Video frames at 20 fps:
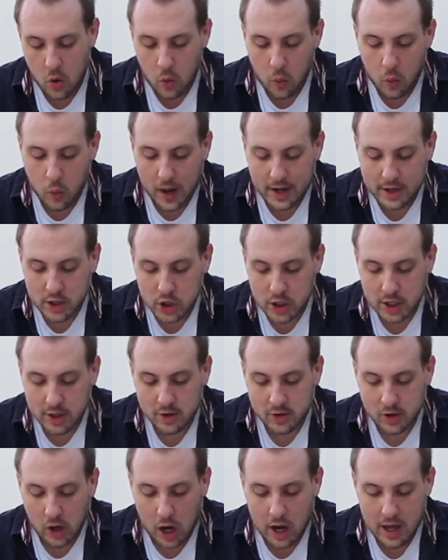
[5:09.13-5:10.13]
When she
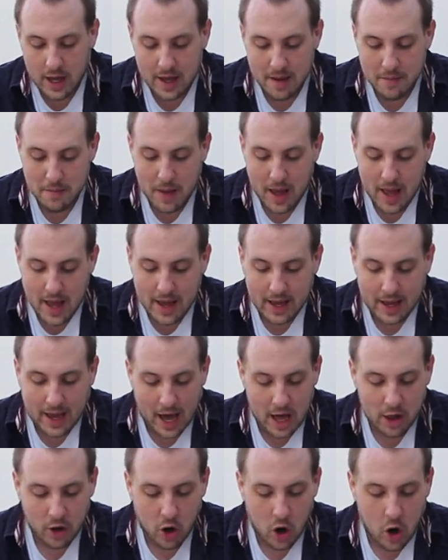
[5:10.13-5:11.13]
saw him,
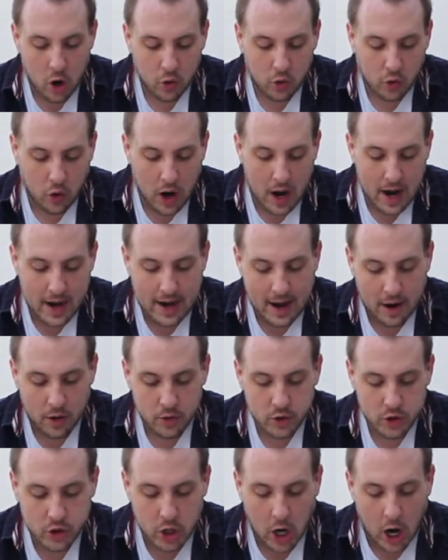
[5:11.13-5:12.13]
Callirhoe cried
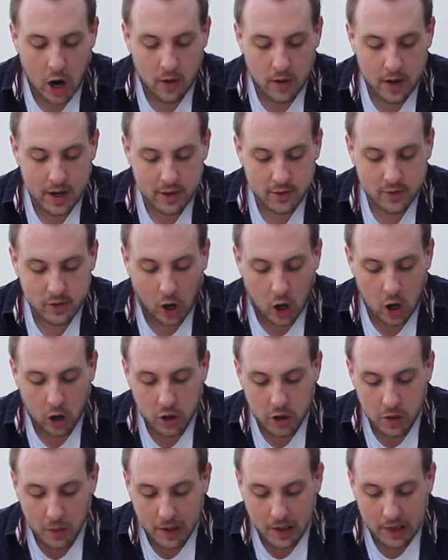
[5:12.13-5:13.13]
out, Chaereas, are
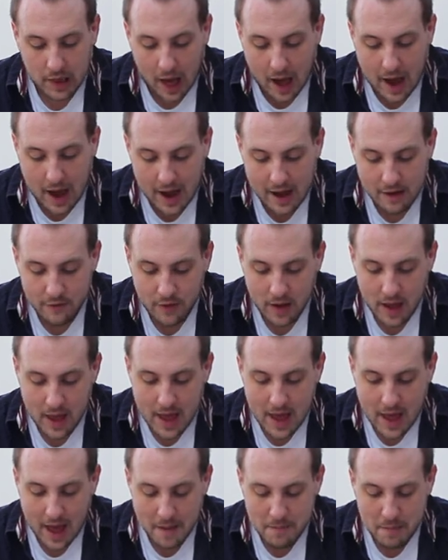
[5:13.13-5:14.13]
you alive?
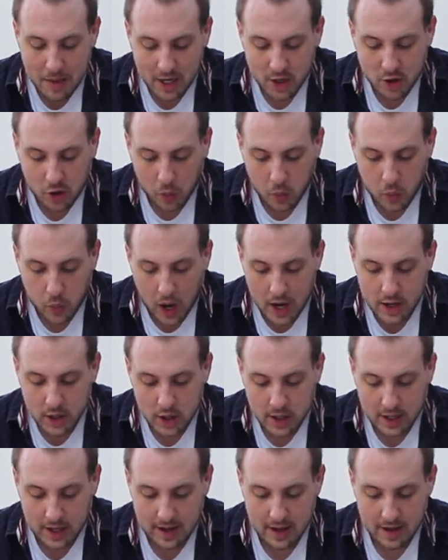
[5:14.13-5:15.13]
and made to
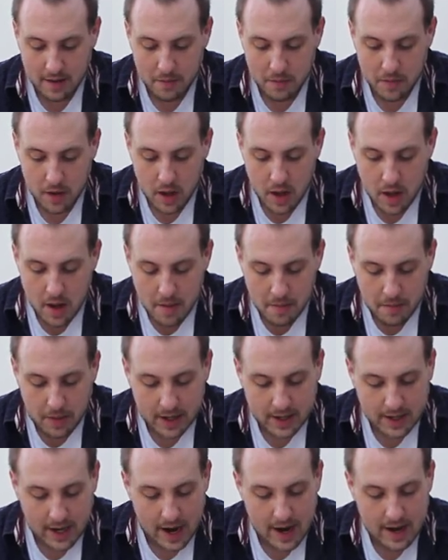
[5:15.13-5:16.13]
run to him.
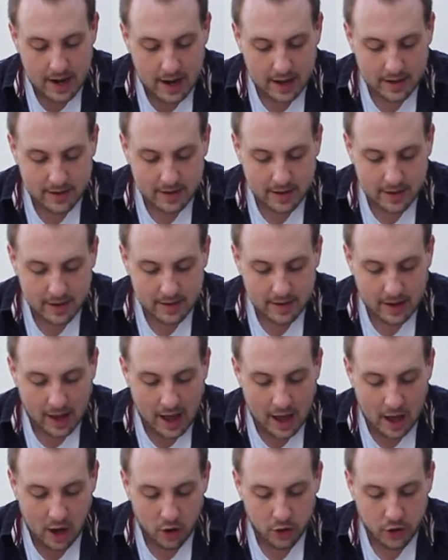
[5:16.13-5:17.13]
But Dionysius
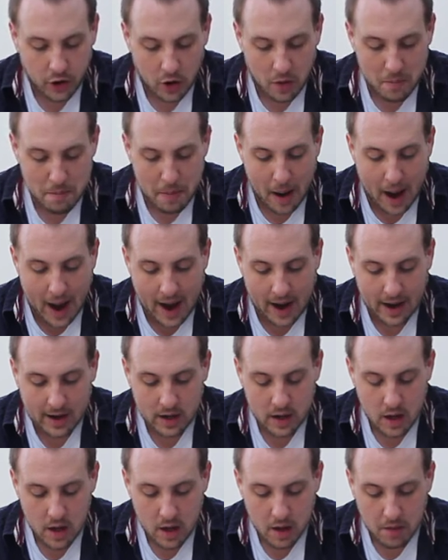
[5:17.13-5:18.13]
held her back,
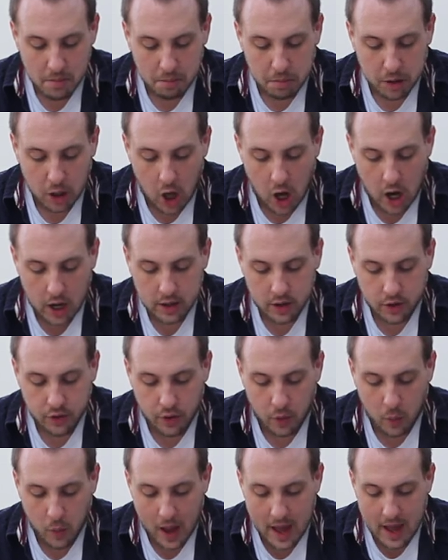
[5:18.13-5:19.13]
blocked
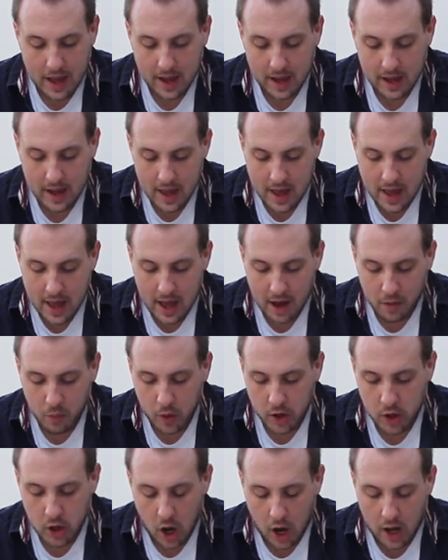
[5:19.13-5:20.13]
the way, and
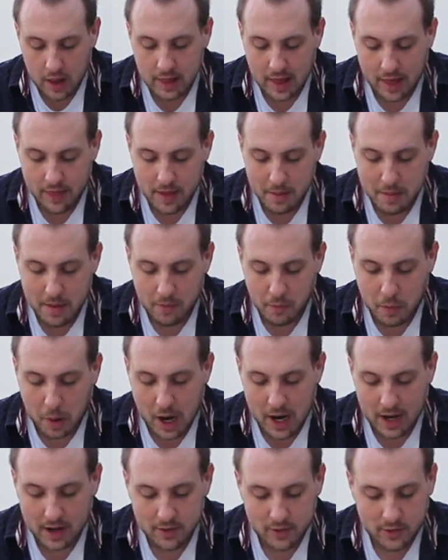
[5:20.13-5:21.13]
would not let them
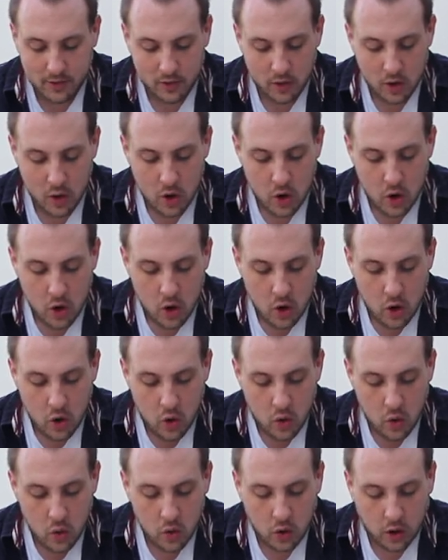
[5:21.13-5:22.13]
embrace.
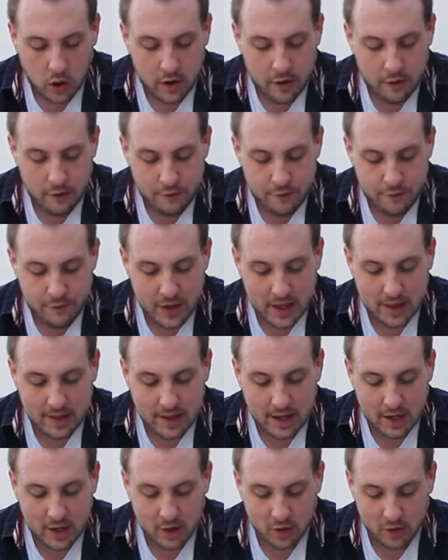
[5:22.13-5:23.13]
Who could
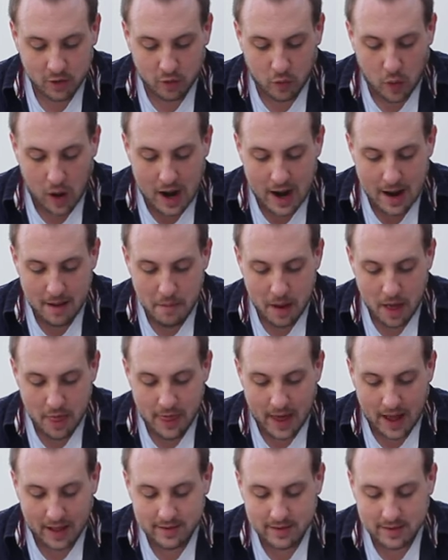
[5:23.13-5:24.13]
fitly describe
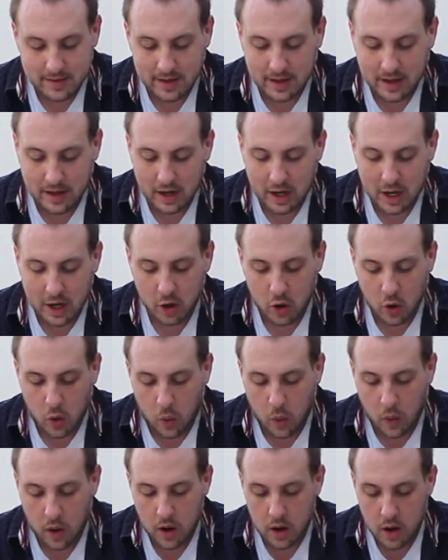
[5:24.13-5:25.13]
that scene in
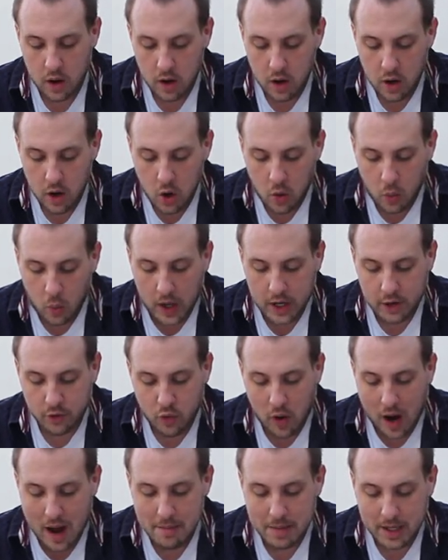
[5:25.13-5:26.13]
court? What
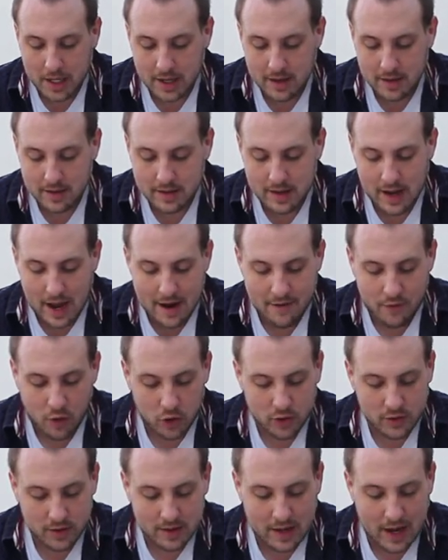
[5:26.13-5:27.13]
dramatist
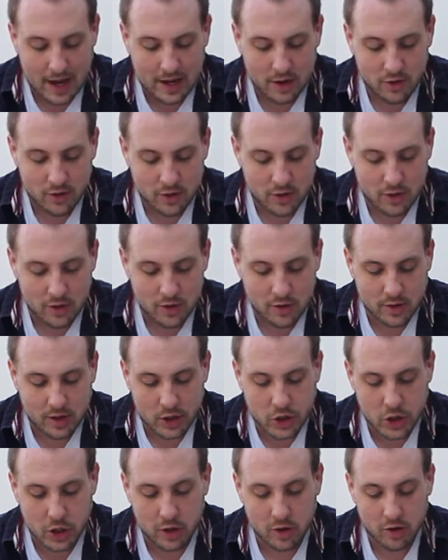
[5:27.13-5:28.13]
ever staged
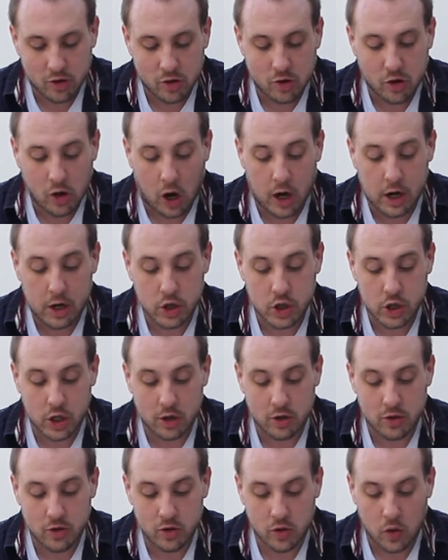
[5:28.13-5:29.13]
such an
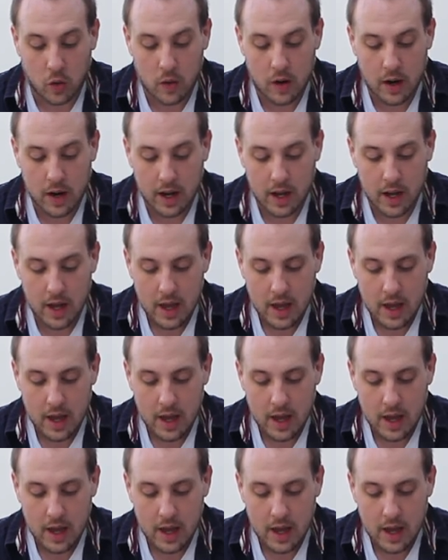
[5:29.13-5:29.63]
astonishing story?